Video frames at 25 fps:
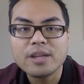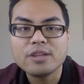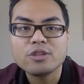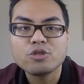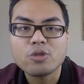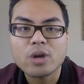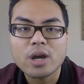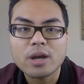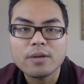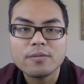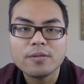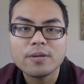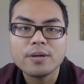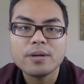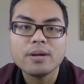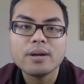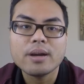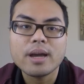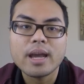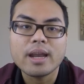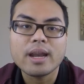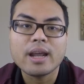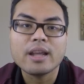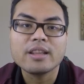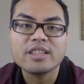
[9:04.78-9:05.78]
driver
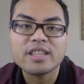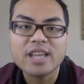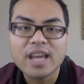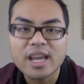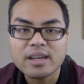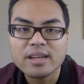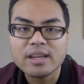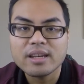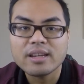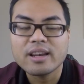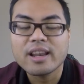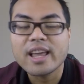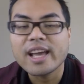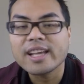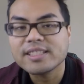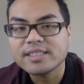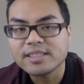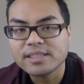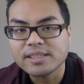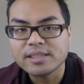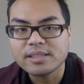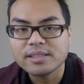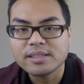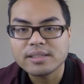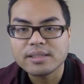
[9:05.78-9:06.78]
and attendant
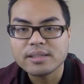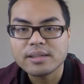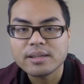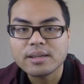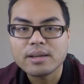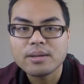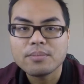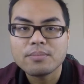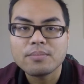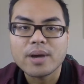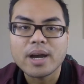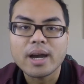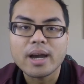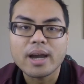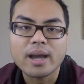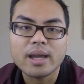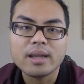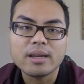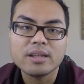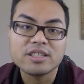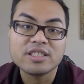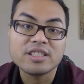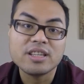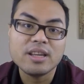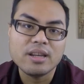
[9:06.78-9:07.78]
license by
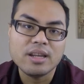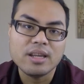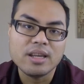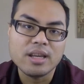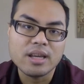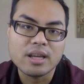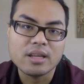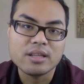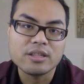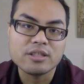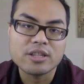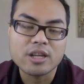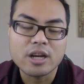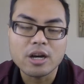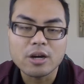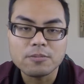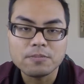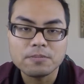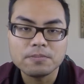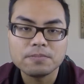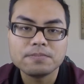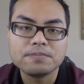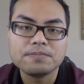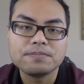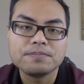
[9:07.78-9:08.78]
the city itself.
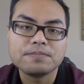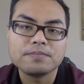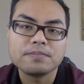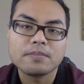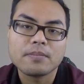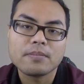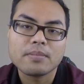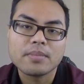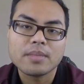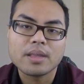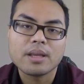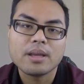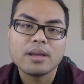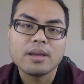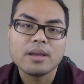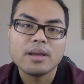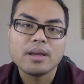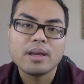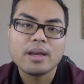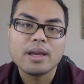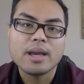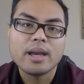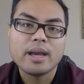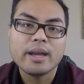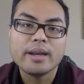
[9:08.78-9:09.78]

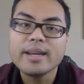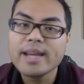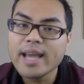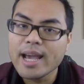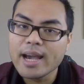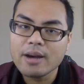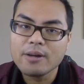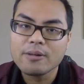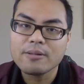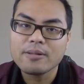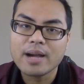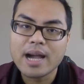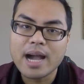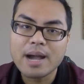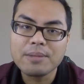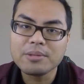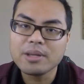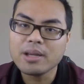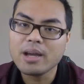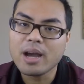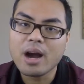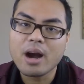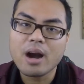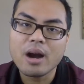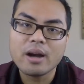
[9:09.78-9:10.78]
And now,
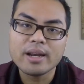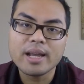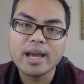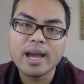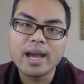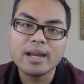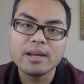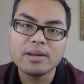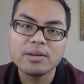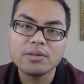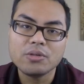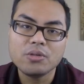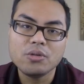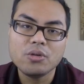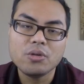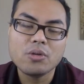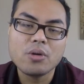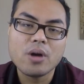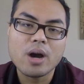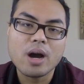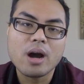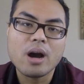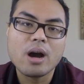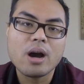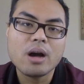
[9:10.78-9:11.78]
after all that,
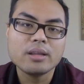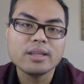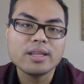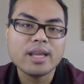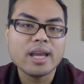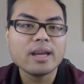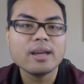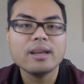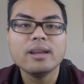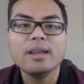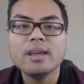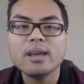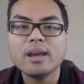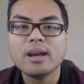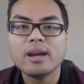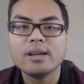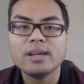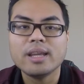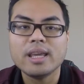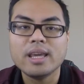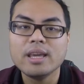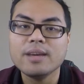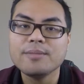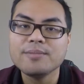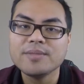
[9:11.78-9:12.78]
you are technically an
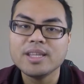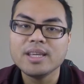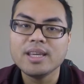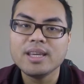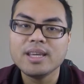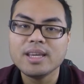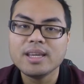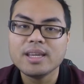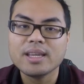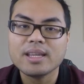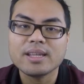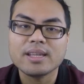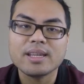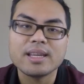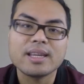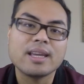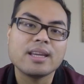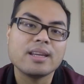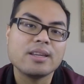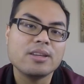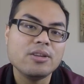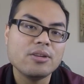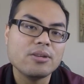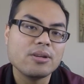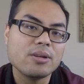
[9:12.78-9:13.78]
EMT,
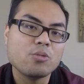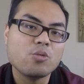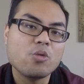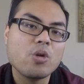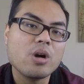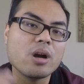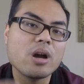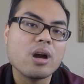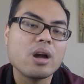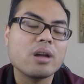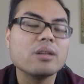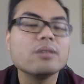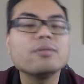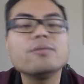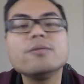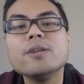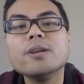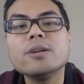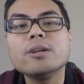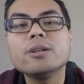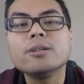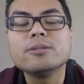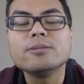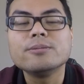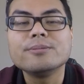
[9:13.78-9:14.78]
and you could work on the field.